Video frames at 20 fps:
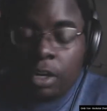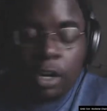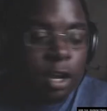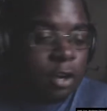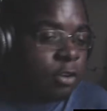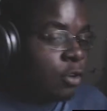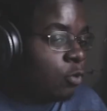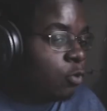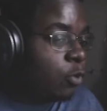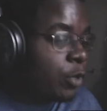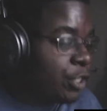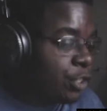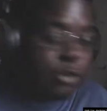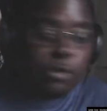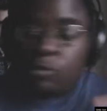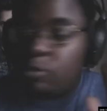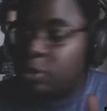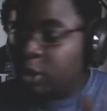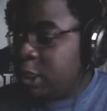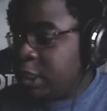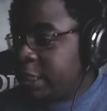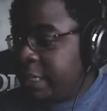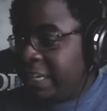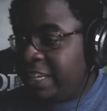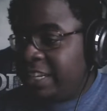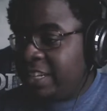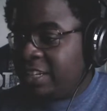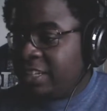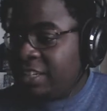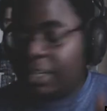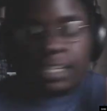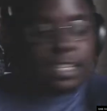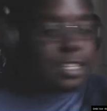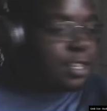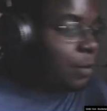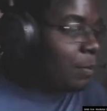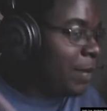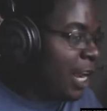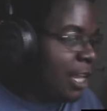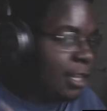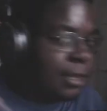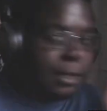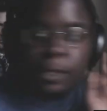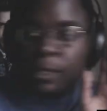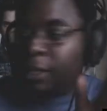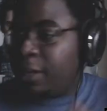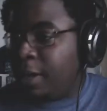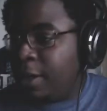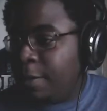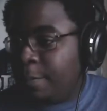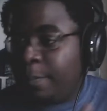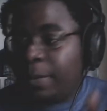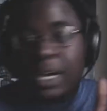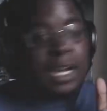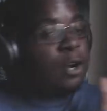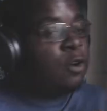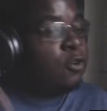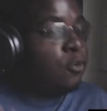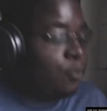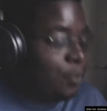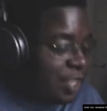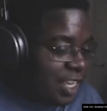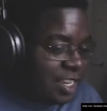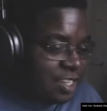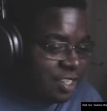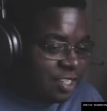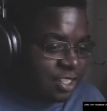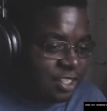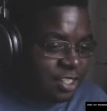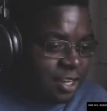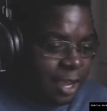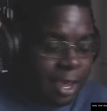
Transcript: I don't know which corner it is because I'm not looking at my OBS,